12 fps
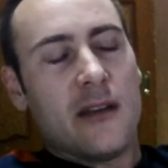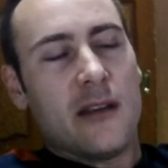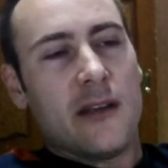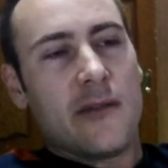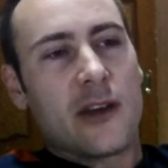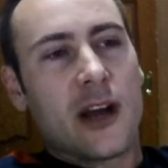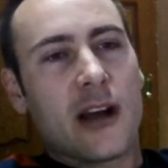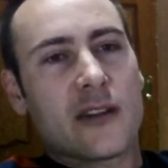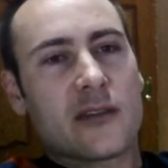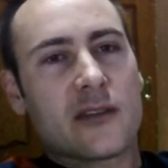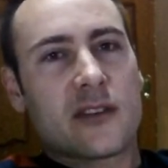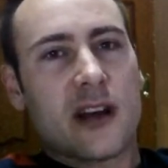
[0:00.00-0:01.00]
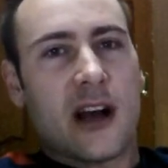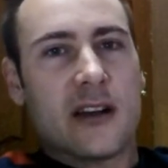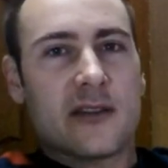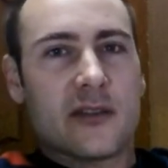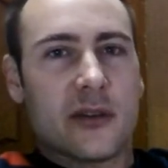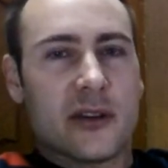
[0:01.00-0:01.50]
if you got
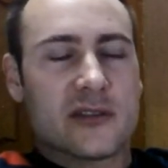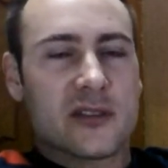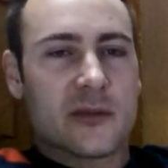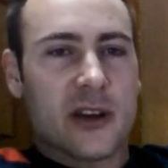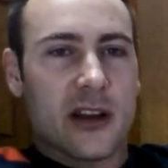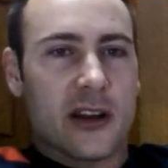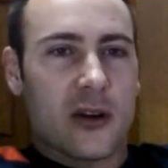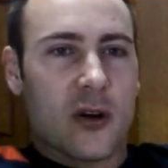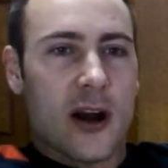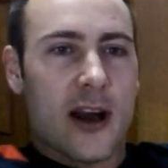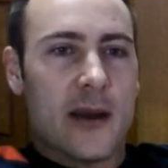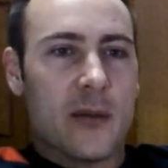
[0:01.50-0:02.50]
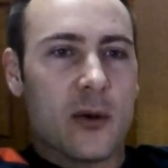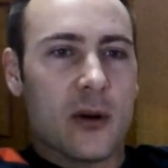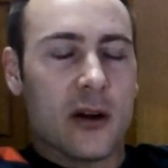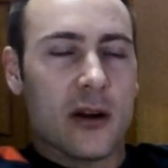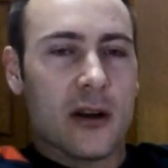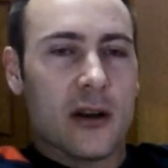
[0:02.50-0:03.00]
caught doing some kind of crime
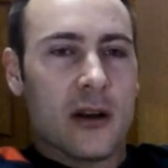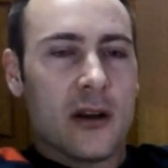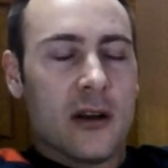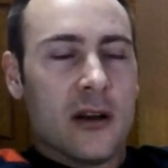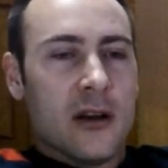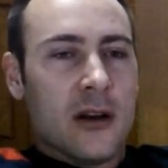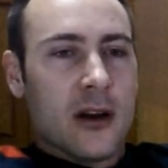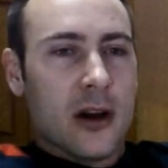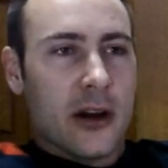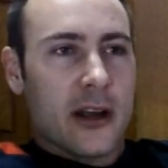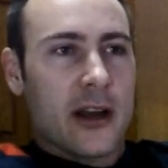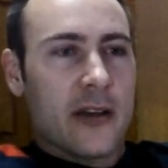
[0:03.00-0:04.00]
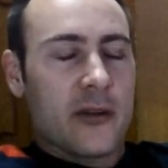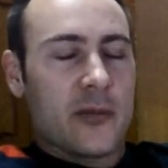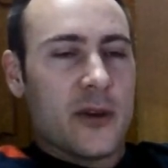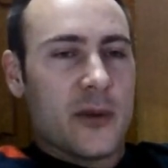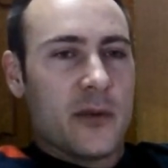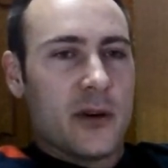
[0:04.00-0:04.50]
or hurting other
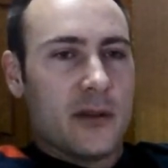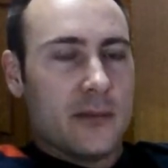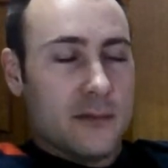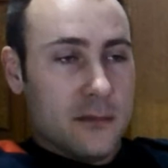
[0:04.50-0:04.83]
people,